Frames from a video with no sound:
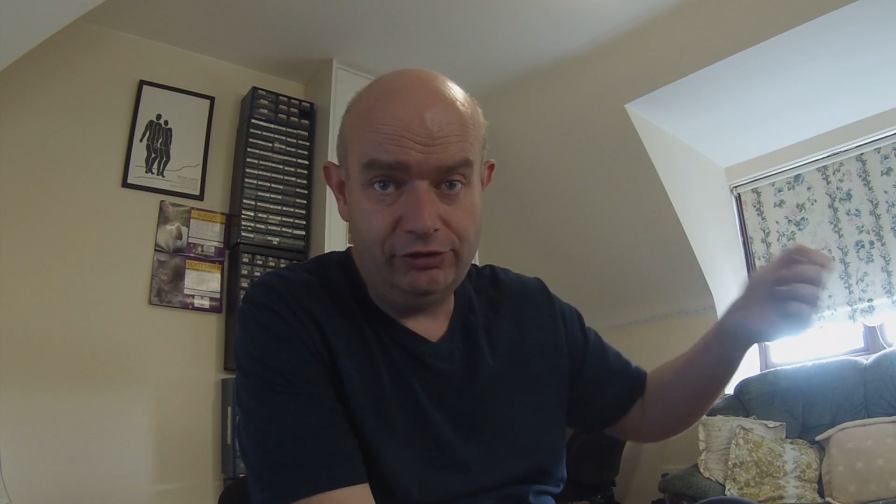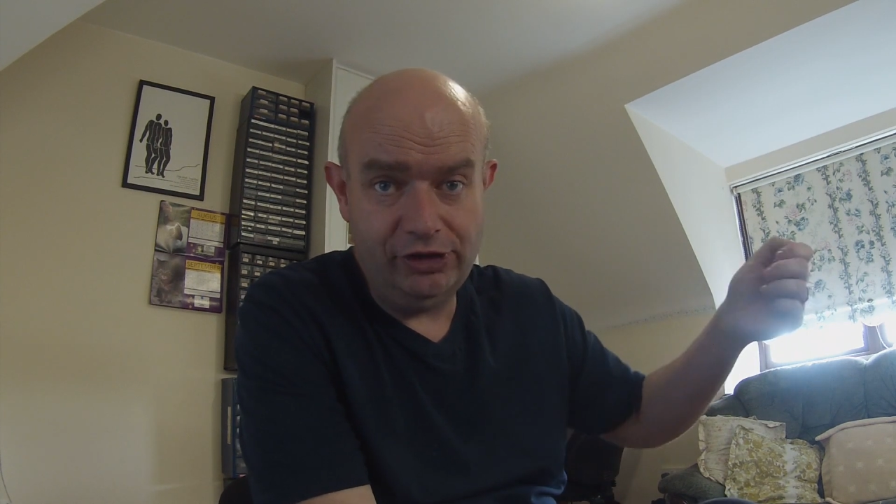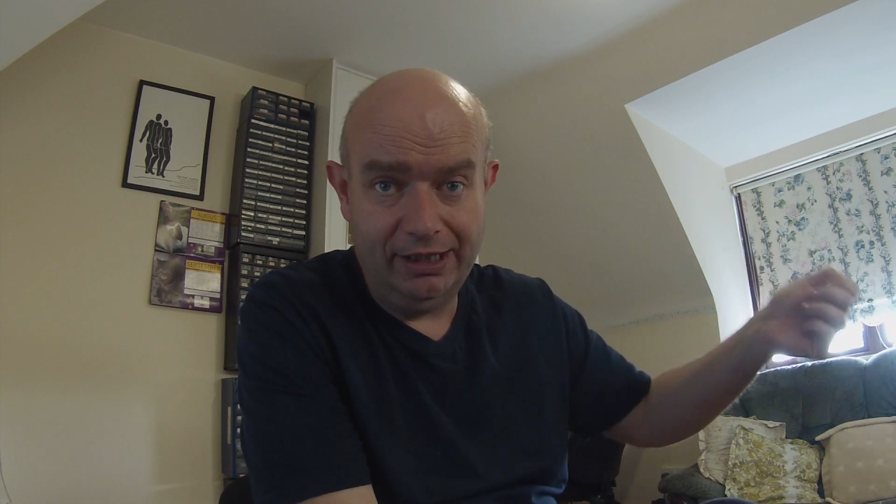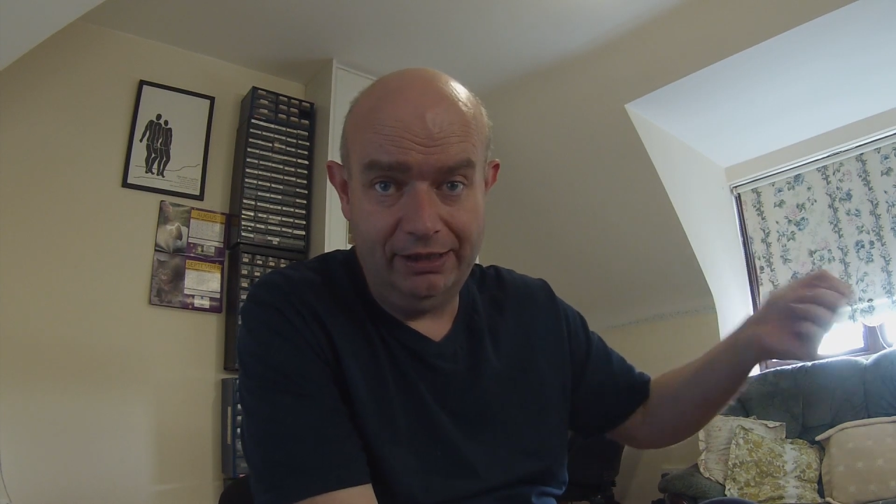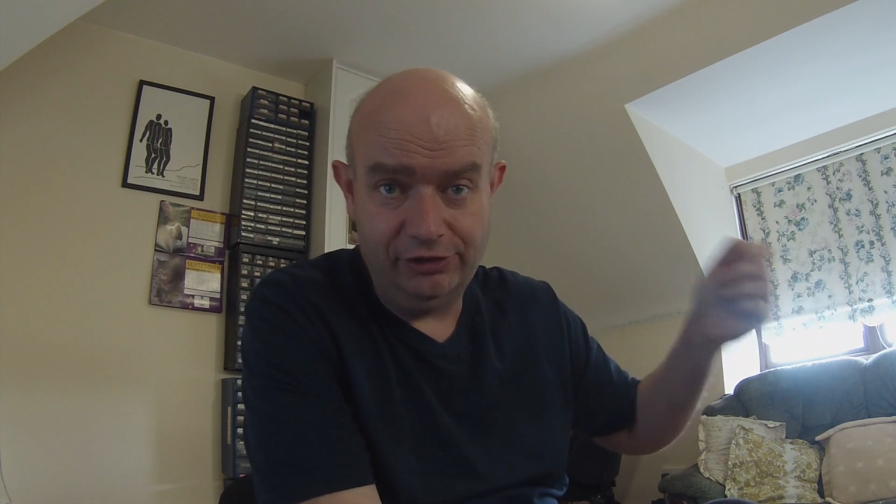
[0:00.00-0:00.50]

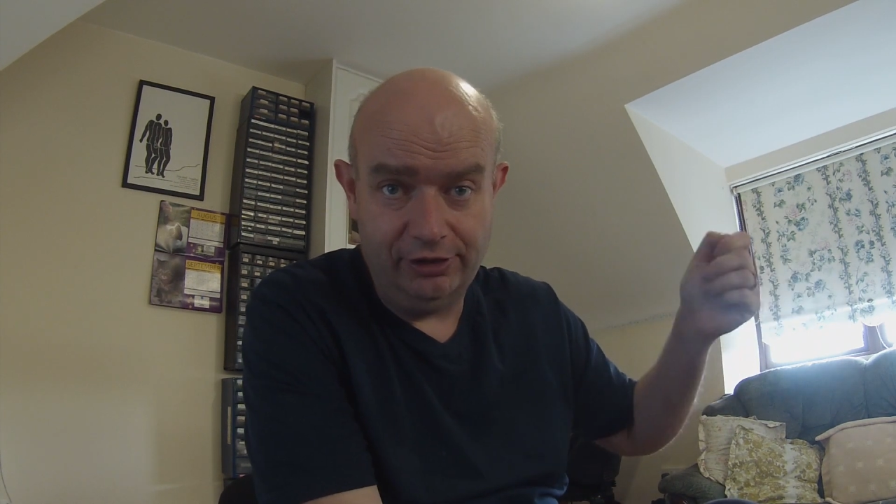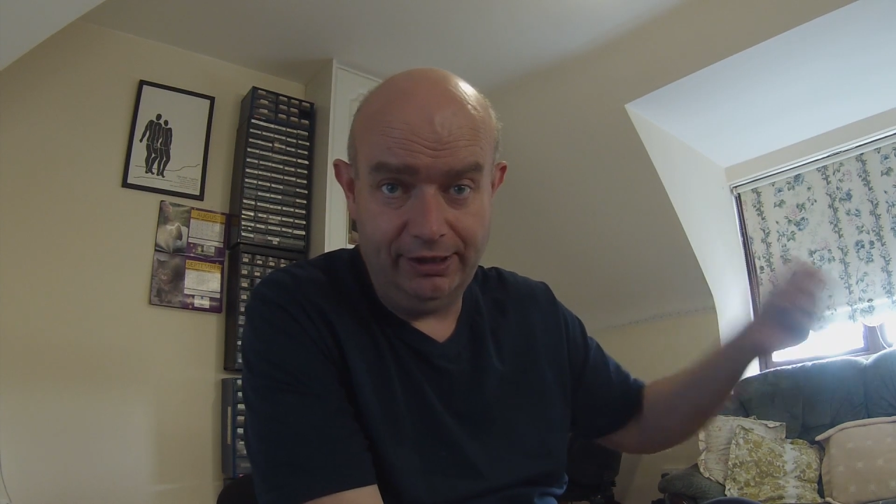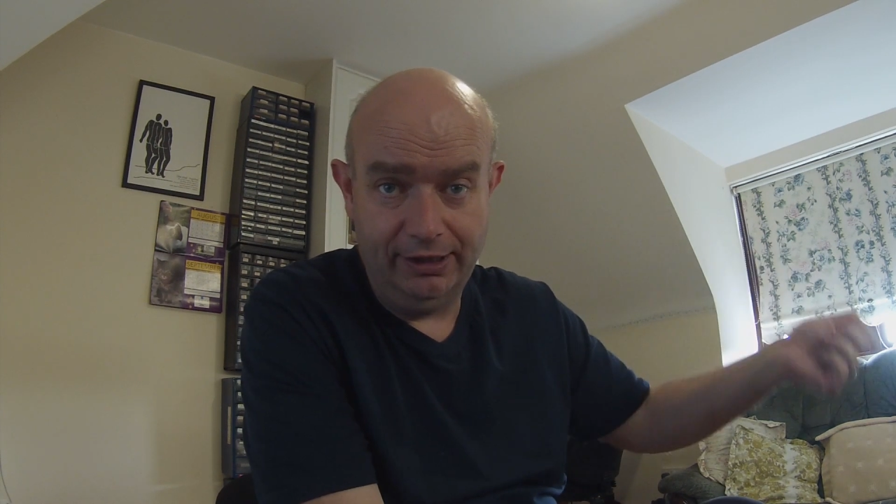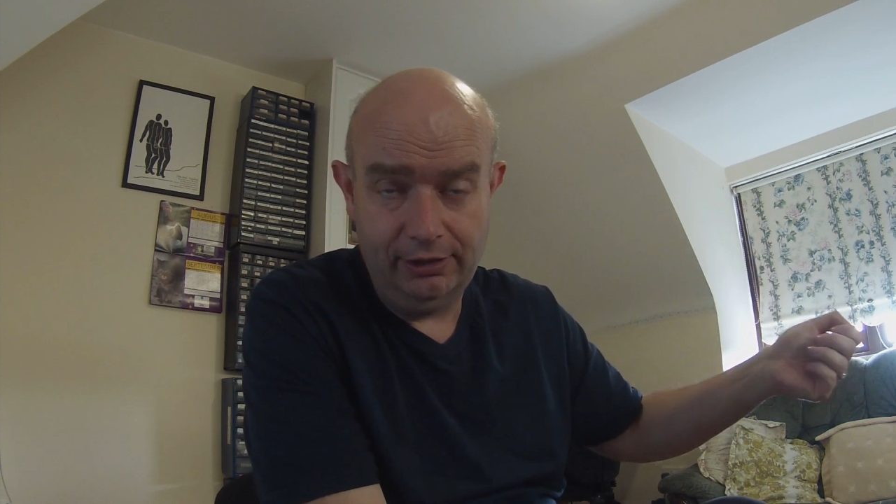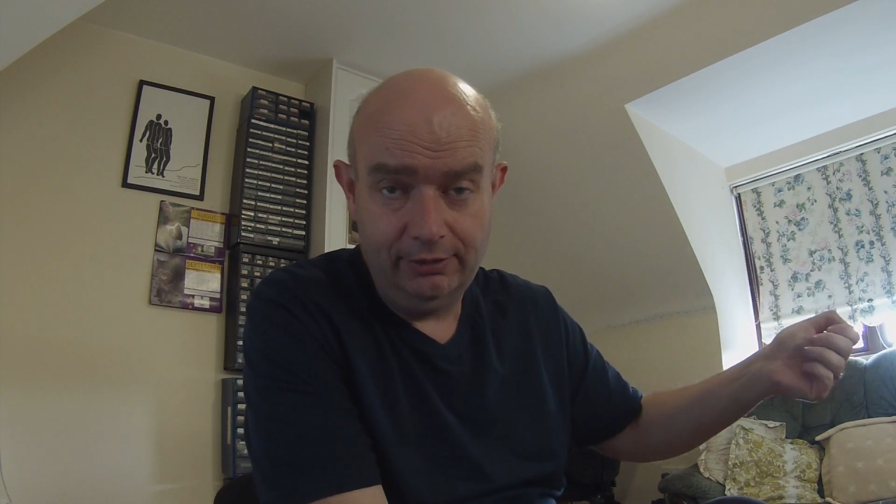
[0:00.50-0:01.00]
charger
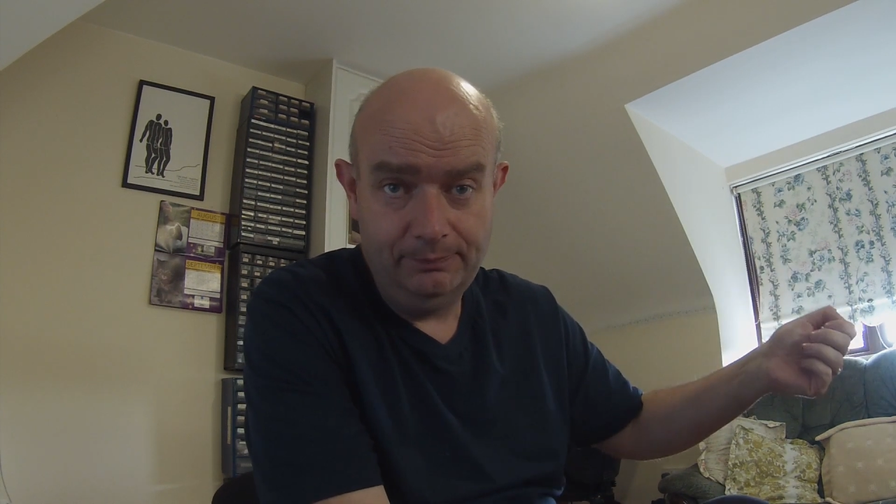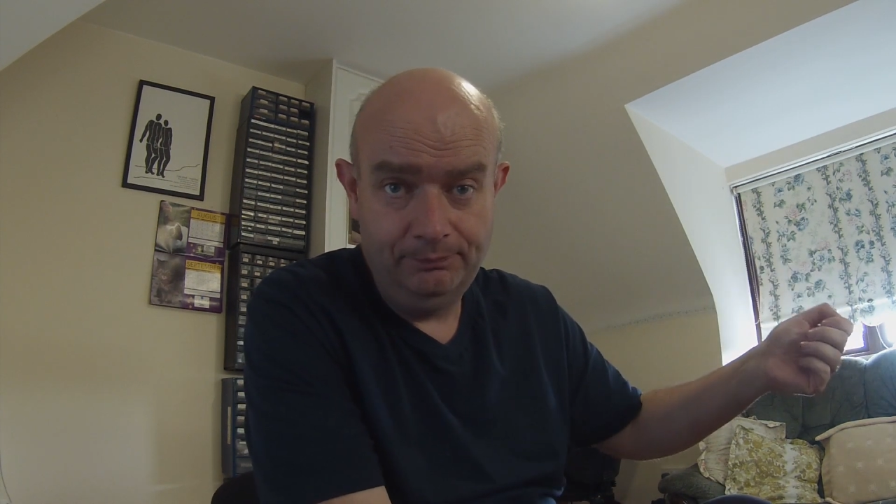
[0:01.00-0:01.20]
here,